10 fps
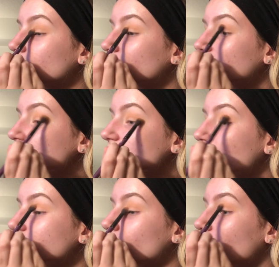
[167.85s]
because you
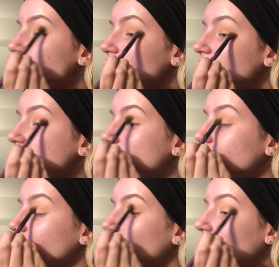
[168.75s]
have to watch with these
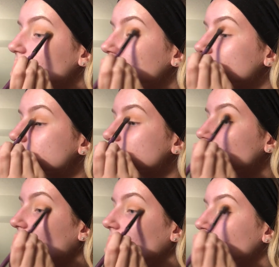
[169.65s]
deeper colors
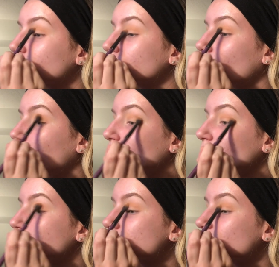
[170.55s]
that you don't
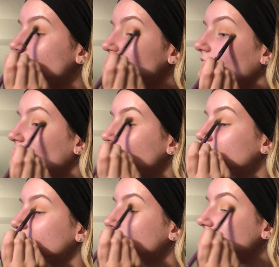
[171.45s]
put too much on,
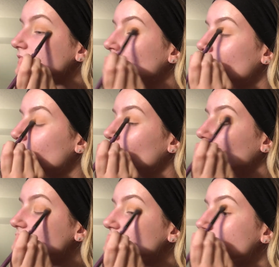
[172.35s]
because
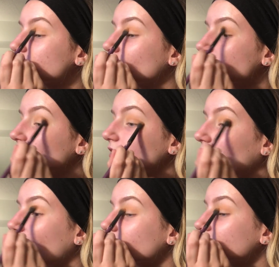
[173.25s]
once you put too much on your
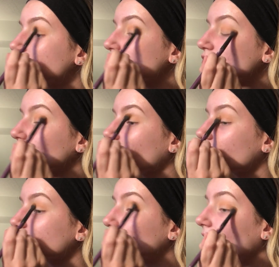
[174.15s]
eyelid, it's super
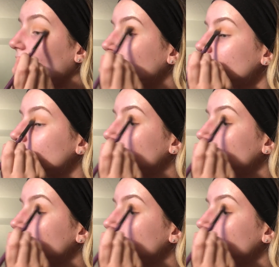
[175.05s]
hard to blend.